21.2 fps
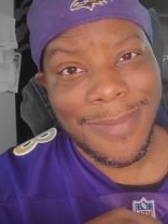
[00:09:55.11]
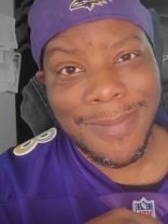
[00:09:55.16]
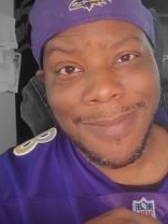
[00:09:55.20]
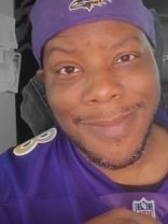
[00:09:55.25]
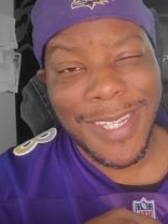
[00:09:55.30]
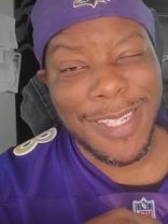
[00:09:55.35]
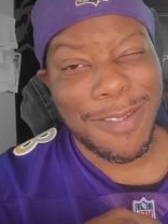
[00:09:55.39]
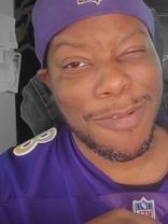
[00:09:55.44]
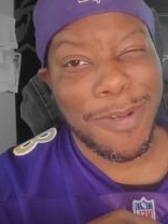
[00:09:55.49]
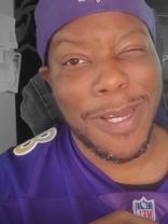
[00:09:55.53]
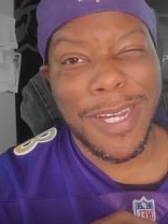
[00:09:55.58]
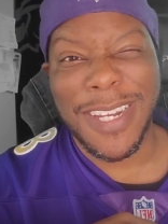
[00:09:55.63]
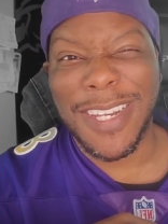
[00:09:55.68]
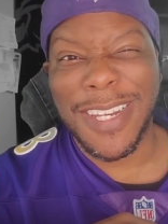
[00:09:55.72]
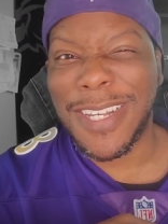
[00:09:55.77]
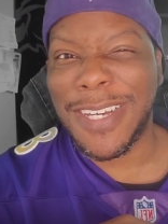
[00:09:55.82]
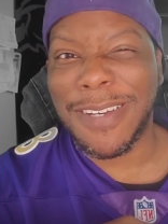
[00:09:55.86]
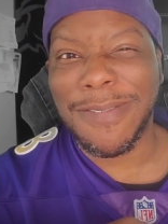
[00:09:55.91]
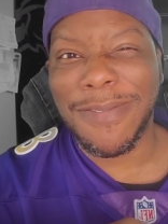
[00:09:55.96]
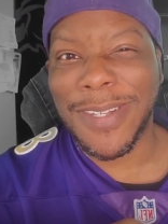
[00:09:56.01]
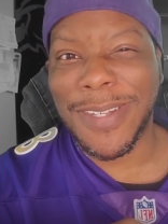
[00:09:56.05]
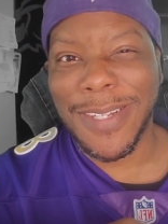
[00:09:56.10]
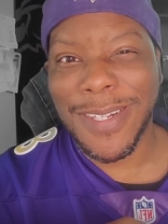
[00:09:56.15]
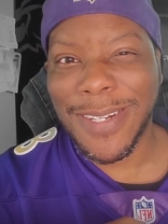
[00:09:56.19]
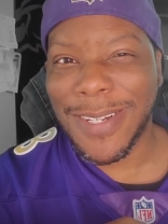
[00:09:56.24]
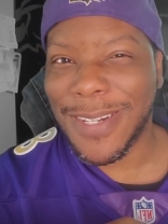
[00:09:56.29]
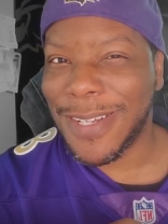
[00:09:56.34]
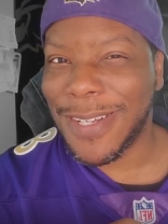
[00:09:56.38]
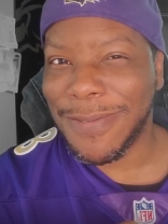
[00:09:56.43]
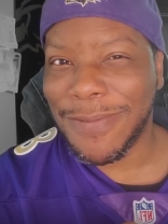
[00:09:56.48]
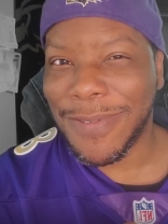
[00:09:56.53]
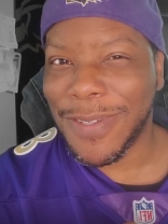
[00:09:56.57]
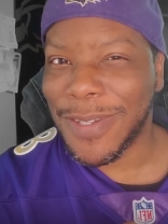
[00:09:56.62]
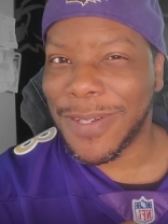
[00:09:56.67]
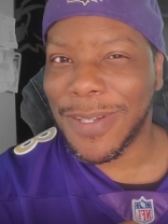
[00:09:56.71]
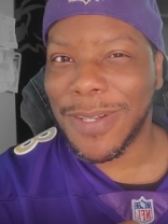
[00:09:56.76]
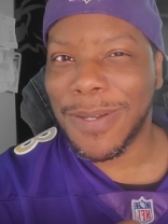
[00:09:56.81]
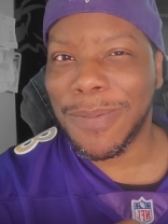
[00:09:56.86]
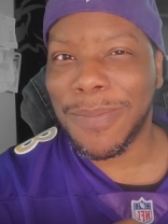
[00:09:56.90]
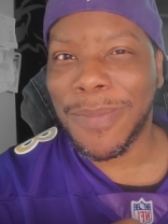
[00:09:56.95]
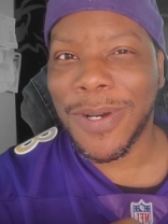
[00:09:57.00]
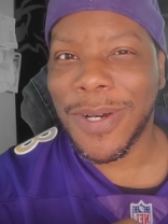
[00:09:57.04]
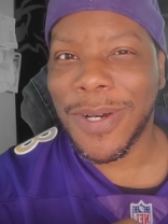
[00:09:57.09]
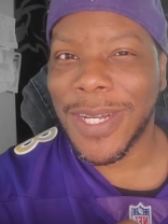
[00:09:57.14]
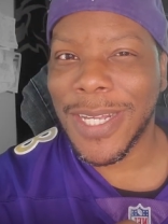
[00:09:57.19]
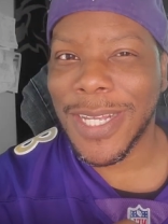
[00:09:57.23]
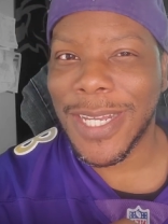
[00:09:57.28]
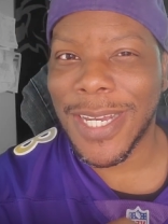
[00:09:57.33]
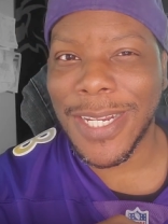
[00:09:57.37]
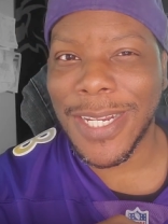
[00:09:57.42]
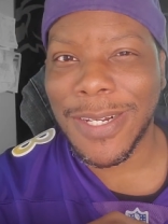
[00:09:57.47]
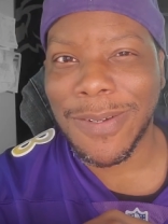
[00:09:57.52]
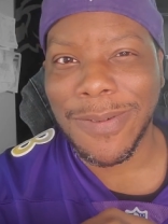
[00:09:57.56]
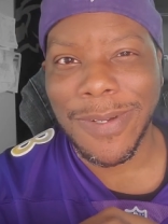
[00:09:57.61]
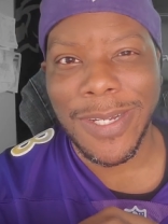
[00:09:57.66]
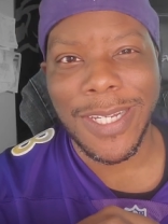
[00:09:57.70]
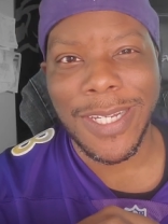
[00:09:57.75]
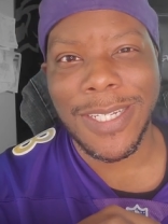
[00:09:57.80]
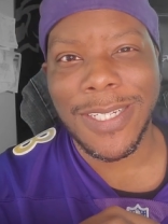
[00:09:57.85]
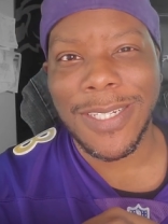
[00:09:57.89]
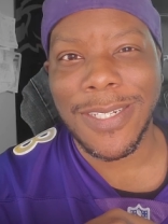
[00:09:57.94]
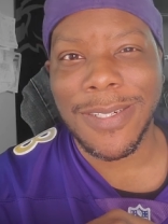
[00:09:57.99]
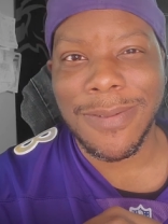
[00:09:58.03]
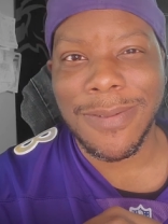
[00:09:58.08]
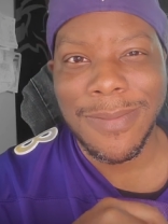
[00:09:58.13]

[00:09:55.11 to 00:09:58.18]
That's why I love that. Love that Lamar ain't got no agent.